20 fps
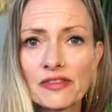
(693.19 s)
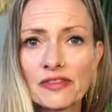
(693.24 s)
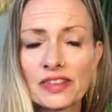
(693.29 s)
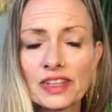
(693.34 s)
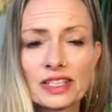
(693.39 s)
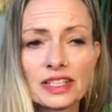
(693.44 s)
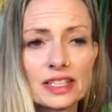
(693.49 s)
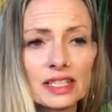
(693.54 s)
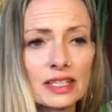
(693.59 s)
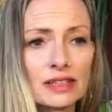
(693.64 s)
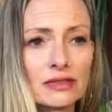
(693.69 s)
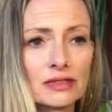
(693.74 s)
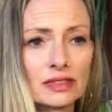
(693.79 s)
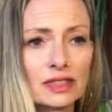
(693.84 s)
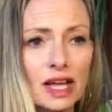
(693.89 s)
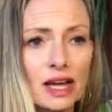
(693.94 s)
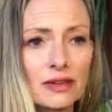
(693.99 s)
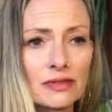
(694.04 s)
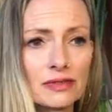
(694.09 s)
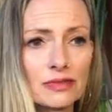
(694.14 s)
feeling of
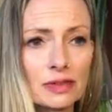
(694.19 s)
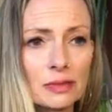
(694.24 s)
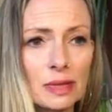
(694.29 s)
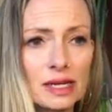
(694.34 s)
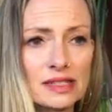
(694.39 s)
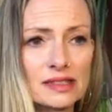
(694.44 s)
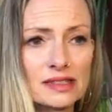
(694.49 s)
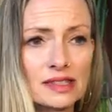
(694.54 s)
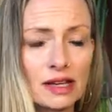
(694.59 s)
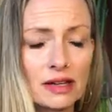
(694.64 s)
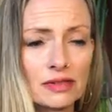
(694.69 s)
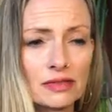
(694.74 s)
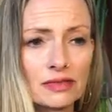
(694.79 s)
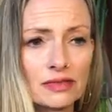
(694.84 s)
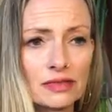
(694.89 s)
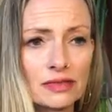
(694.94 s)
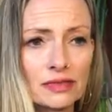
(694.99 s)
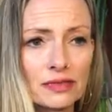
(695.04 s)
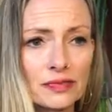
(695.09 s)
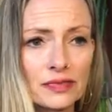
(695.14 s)
love for myself.
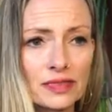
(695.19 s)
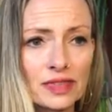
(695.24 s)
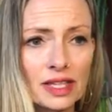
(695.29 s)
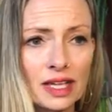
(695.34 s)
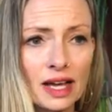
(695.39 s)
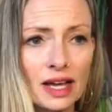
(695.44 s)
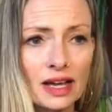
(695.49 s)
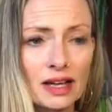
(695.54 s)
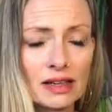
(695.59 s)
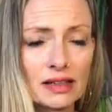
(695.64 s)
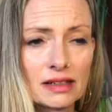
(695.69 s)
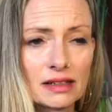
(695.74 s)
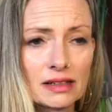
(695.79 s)
Yeah?